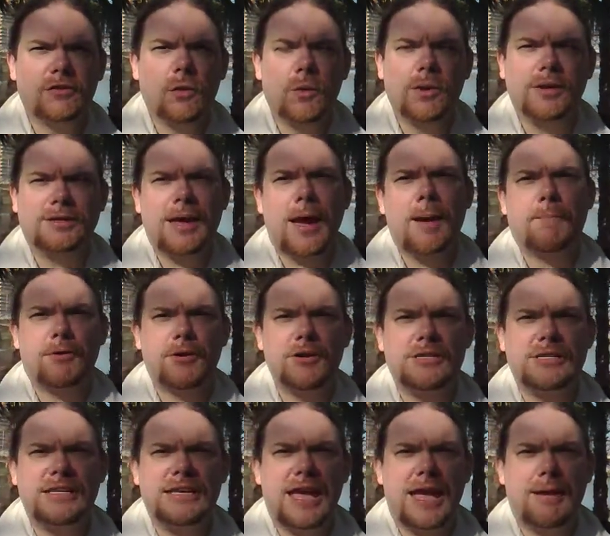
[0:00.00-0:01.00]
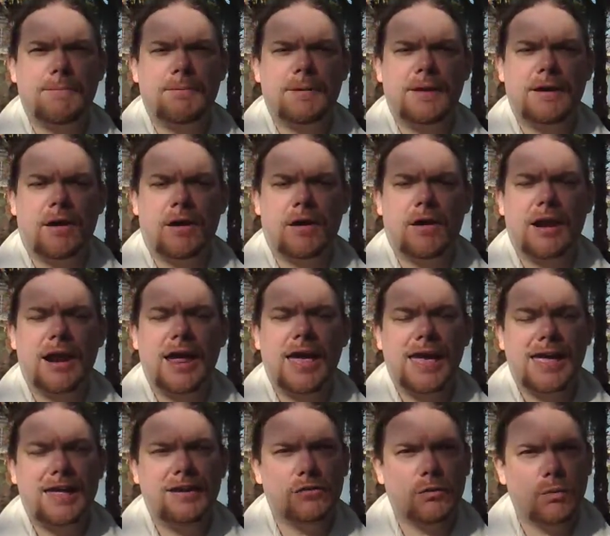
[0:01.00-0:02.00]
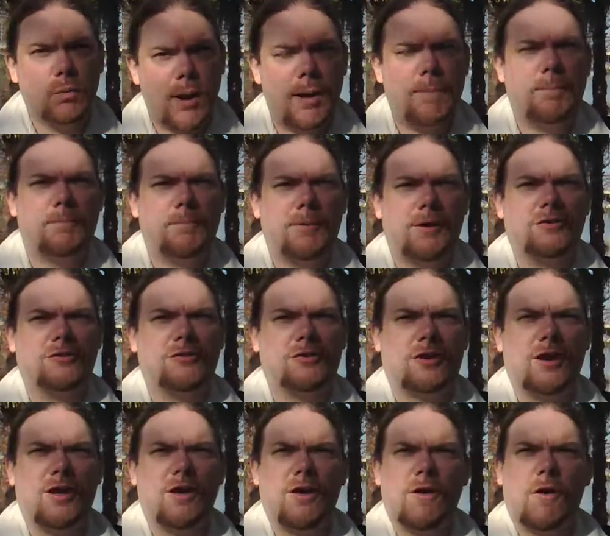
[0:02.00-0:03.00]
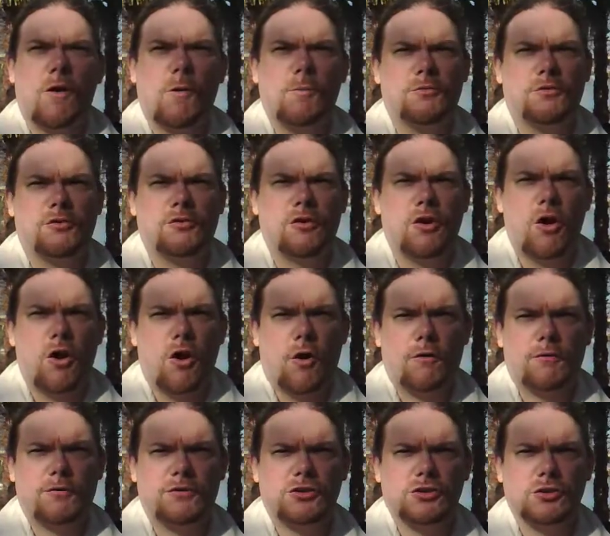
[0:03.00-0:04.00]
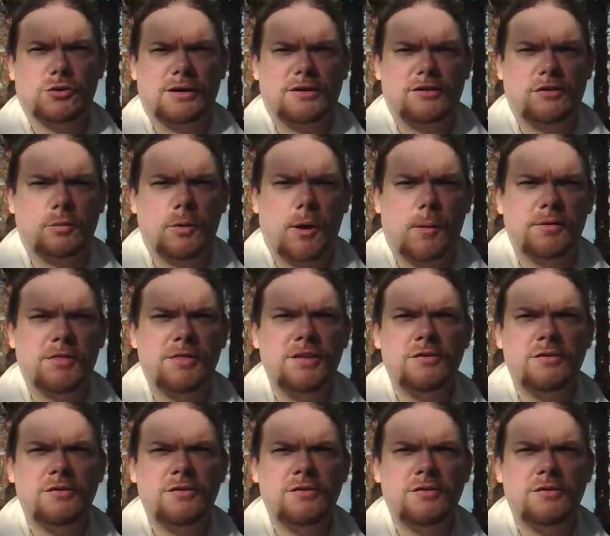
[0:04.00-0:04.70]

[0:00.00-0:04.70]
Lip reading: So Dabr, D-A-B-R, is the web browser option of choice as well.